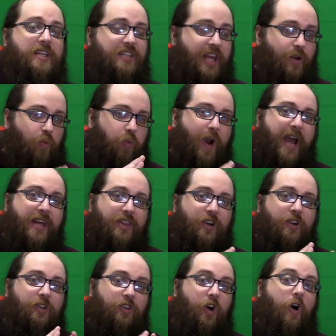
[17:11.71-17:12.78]
is a
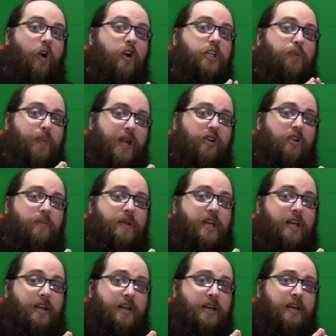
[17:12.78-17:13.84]
rather large
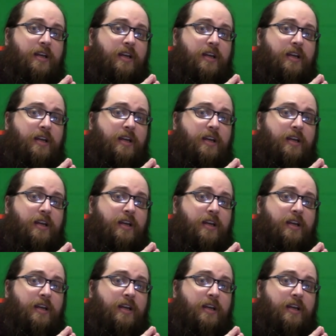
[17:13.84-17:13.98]
pyramid